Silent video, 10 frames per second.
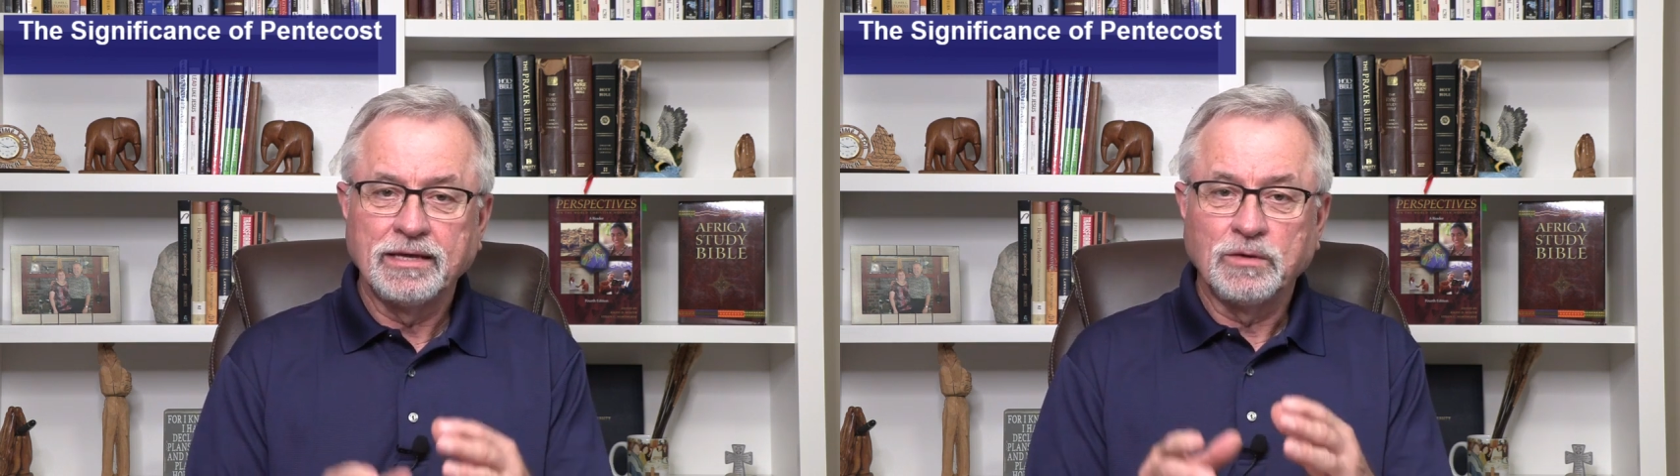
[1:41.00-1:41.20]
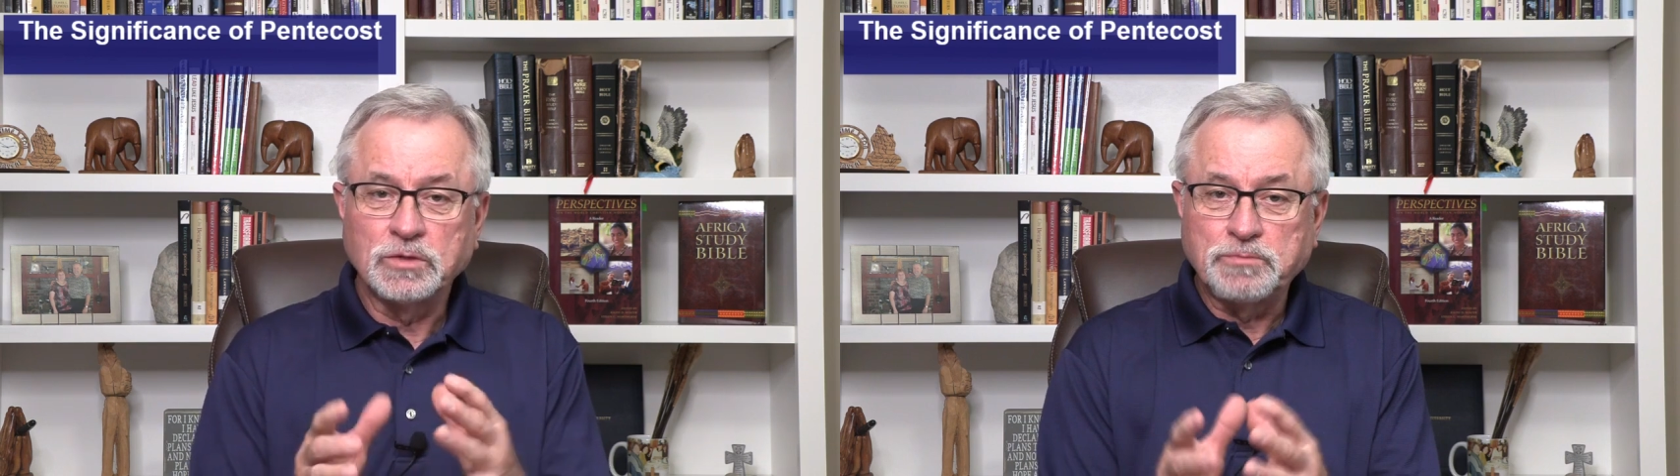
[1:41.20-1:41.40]

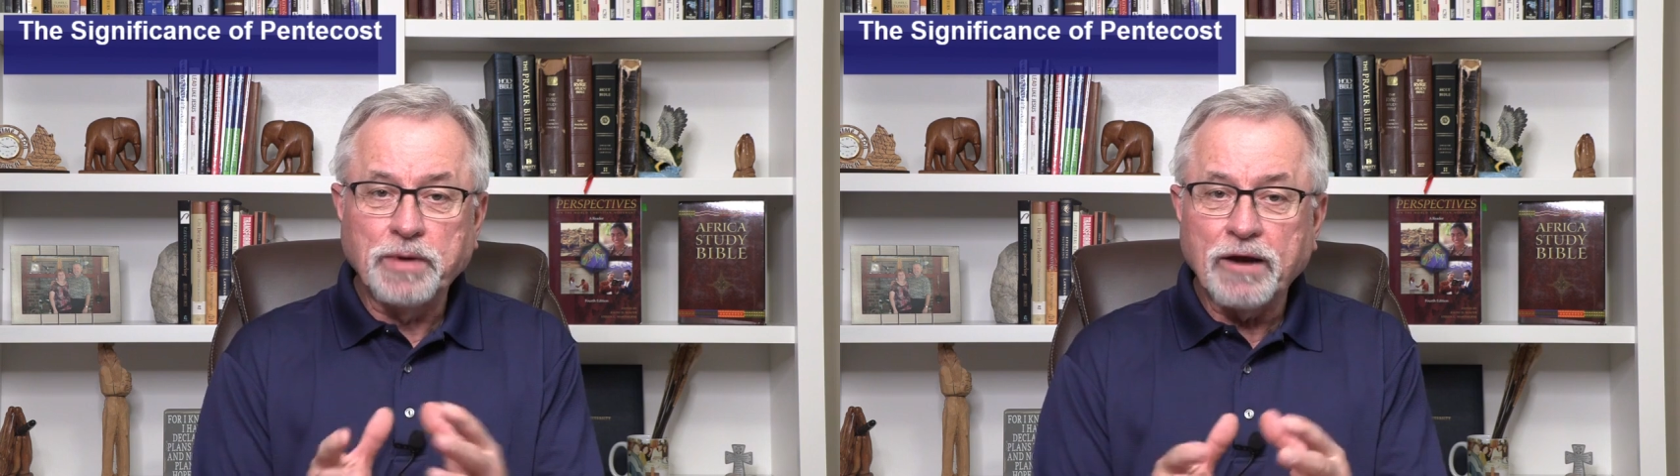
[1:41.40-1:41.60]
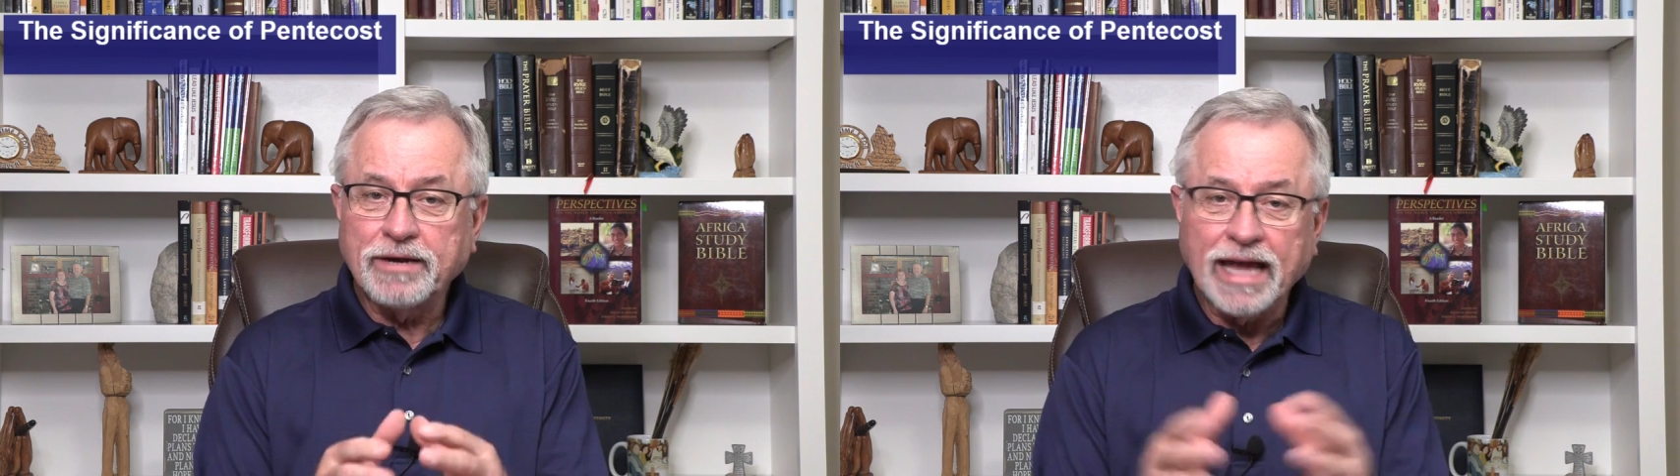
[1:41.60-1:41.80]
was
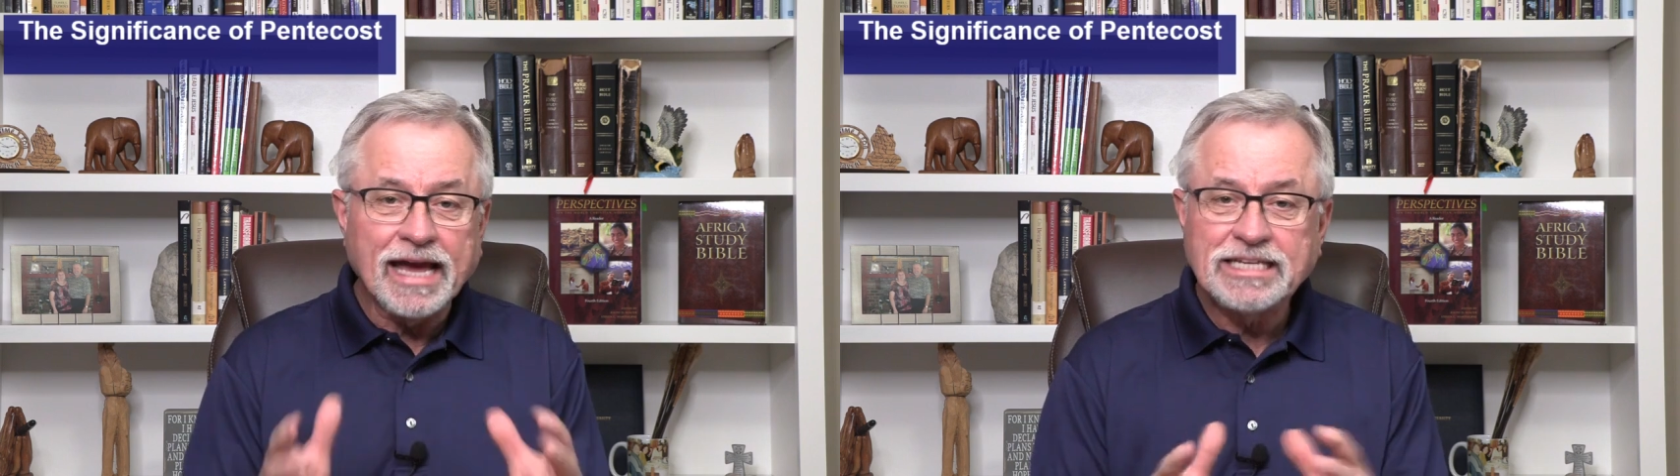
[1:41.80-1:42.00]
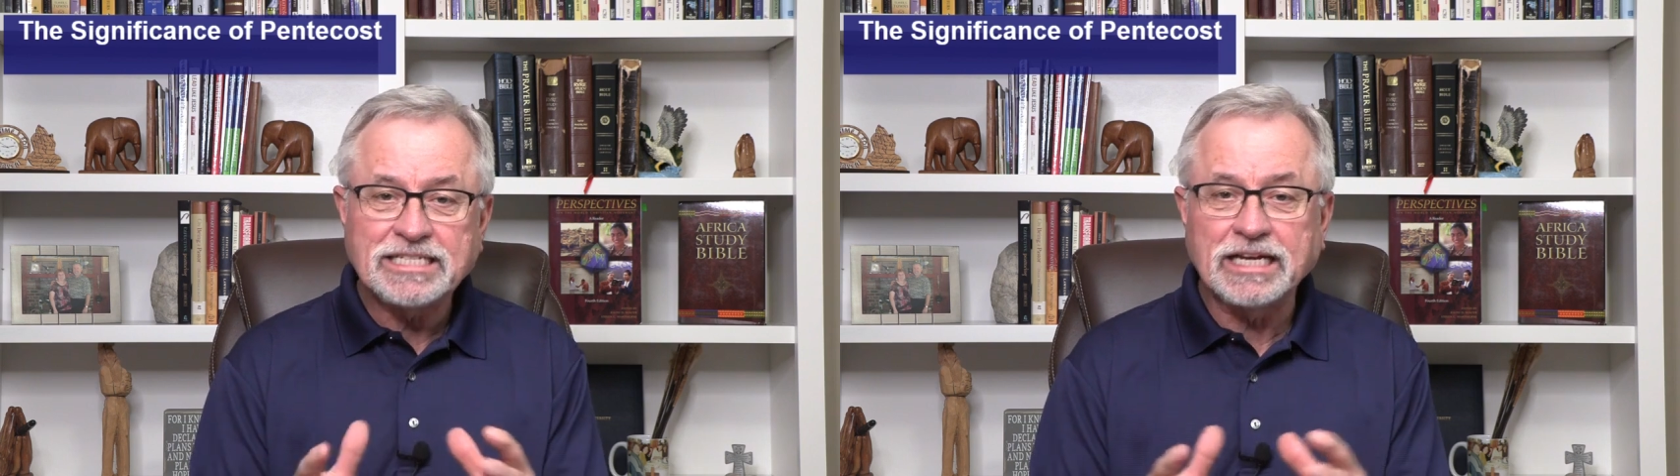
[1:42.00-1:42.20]
buried
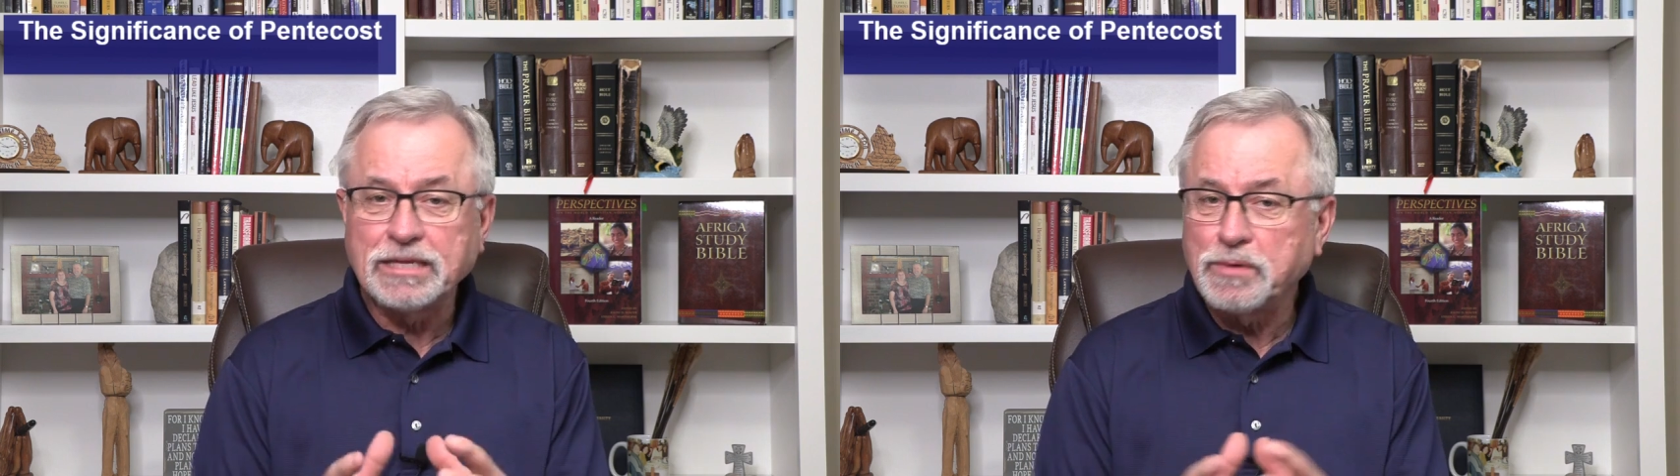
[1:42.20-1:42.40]
hastily